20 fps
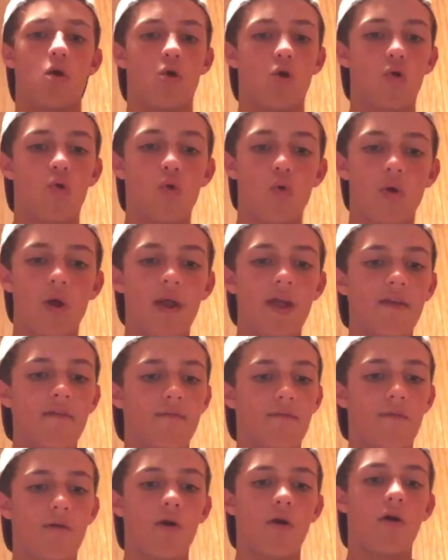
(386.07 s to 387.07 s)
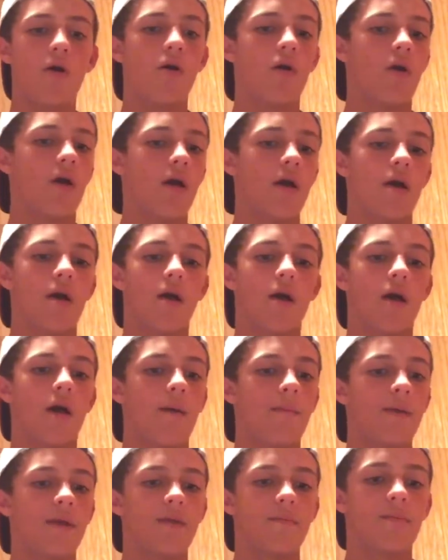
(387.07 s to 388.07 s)
Great frog. I
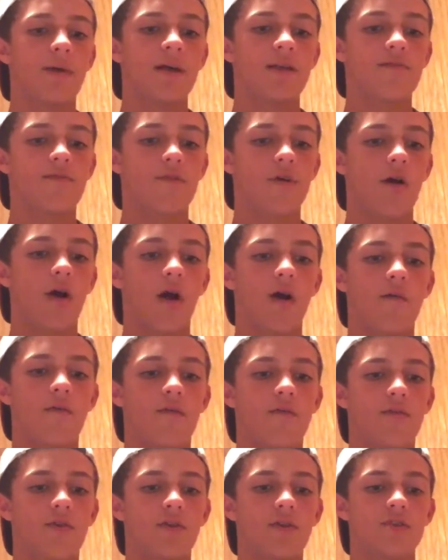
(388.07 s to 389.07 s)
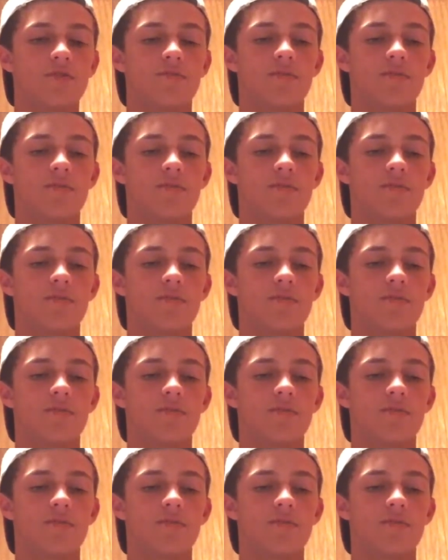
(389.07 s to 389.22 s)
mean, best frog I've ever used,